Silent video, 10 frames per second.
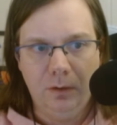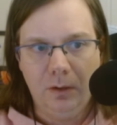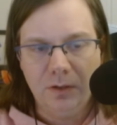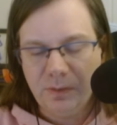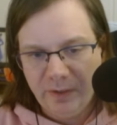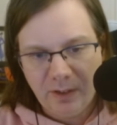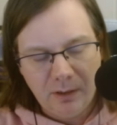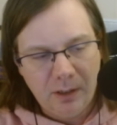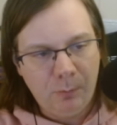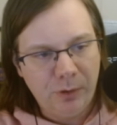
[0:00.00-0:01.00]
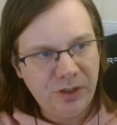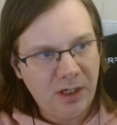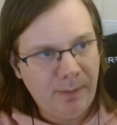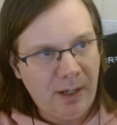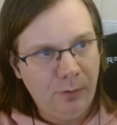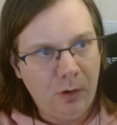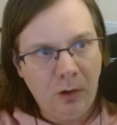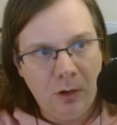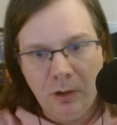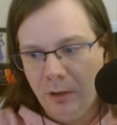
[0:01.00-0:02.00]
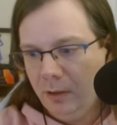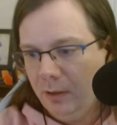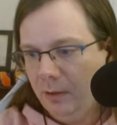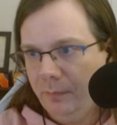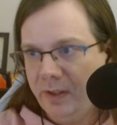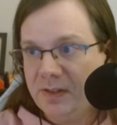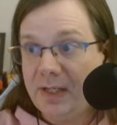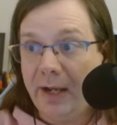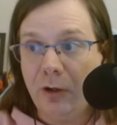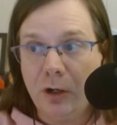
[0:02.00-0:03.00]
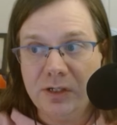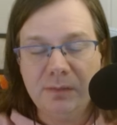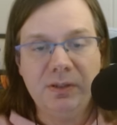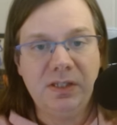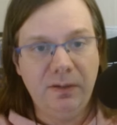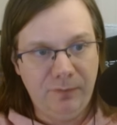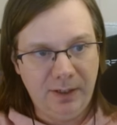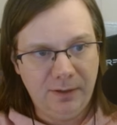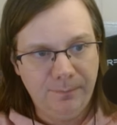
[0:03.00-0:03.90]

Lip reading: Something I want to talk about that is Daggerheart specific